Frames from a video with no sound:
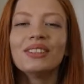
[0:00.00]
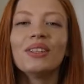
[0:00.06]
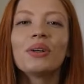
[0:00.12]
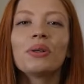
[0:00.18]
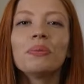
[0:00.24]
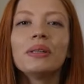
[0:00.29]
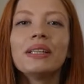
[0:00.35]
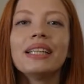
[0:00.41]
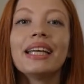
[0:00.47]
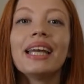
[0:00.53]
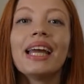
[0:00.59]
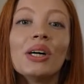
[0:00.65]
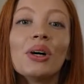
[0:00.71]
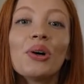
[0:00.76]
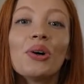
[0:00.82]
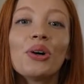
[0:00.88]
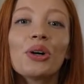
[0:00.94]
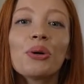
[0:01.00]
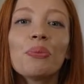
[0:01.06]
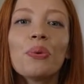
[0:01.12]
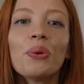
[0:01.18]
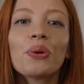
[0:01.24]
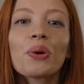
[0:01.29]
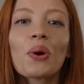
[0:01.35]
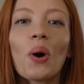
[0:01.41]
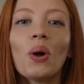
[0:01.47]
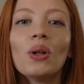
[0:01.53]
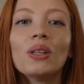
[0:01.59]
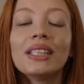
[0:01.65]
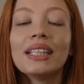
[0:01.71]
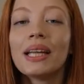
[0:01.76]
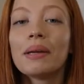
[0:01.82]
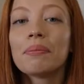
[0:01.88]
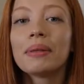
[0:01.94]
Normally, a hormone
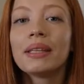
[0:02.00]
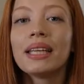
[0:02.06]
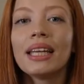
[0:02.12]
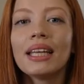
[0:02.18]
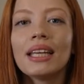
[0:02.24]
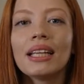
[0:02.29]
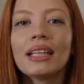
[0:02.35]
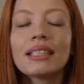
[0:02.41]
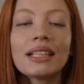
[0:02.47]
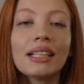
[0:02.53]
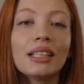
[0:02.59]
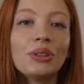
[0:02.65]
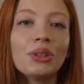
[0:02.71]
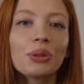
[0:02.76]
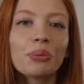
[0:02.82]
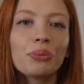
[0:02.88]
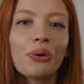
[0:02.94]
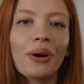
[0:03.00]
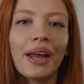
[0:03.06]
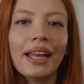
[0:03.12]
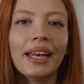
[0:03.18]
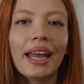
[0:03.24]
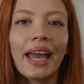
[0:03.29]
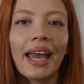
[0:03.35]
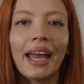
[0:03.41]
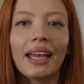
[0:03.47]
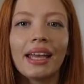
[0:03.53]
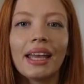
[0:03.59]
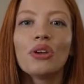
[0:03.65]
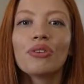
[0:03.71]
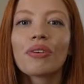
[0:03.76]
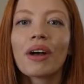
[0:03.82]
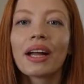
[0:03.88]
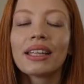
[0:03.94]
called leptin tells your brain, hey,
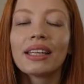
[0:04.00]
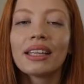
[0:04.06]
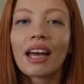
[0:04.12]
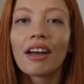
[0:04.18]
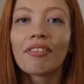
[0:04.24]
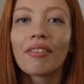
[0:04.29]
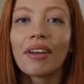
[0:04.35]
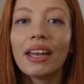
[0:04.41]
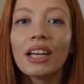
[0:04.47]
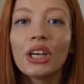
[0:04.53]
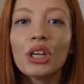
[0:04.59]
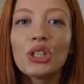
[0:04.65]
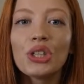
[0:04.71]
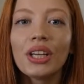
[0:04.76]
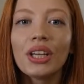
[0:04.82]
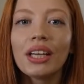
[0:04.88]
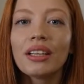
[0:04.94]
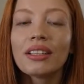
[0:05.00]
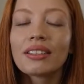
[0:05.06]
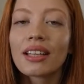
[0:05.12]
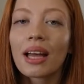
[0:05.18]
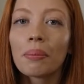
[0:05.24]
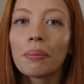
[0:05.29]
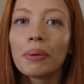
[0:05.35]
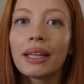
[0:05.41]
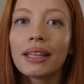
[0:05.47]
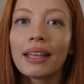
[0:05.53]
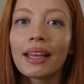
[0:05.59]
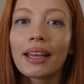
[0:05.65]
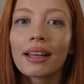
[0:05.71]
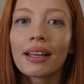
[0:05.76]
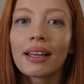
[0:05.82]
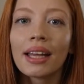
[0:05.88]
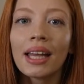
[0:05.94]
you've got enough energy, stop
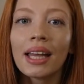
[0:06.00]
eating.